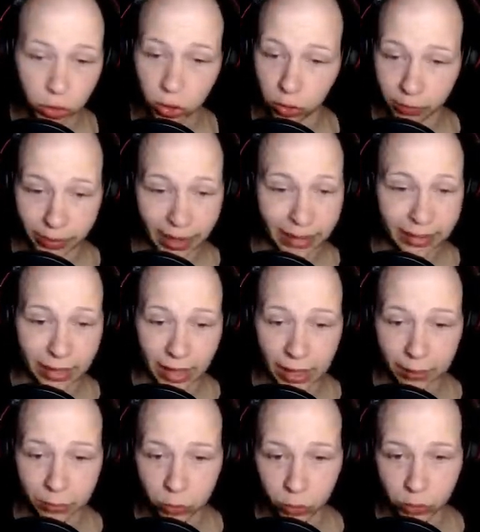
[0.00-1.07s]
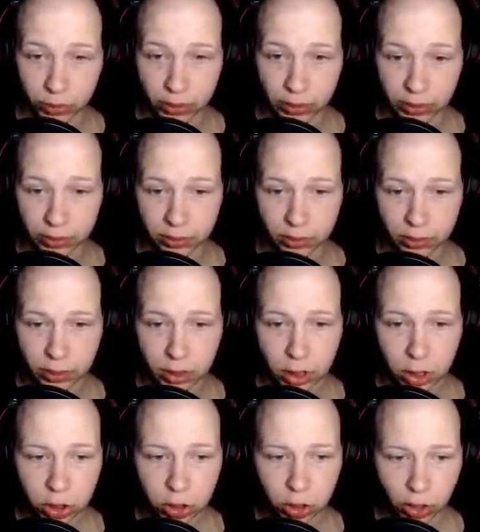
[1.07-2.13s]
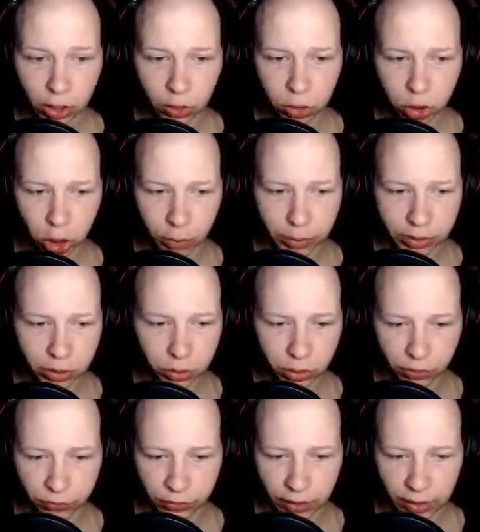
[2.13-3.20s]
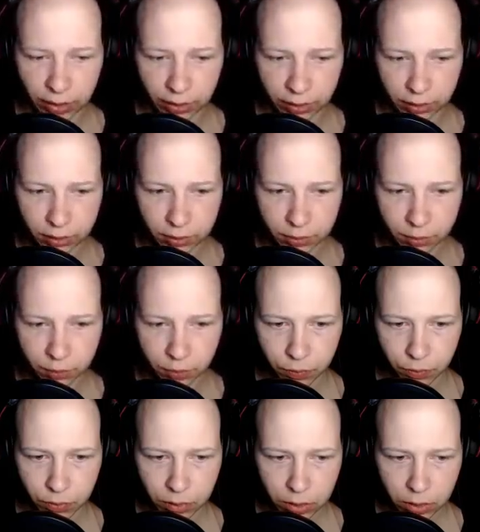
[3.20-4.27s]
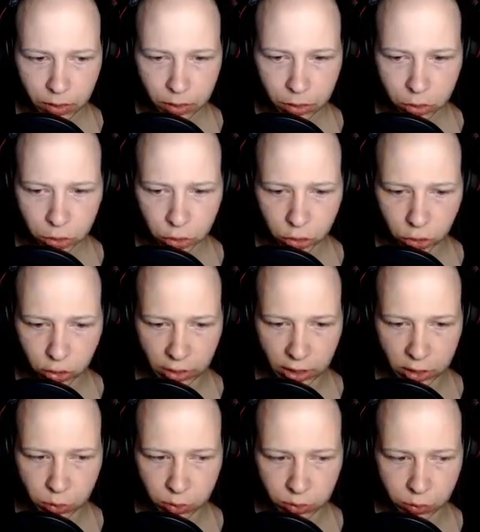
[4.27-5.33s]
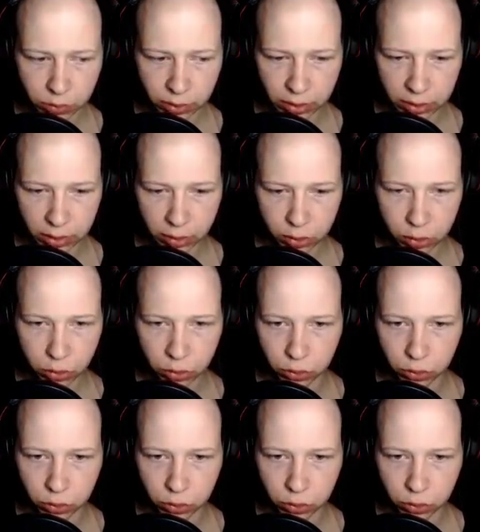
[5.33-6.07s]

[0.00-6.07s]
or bad, I'm doing it. So our job is to defend, so that's what we're gonna do.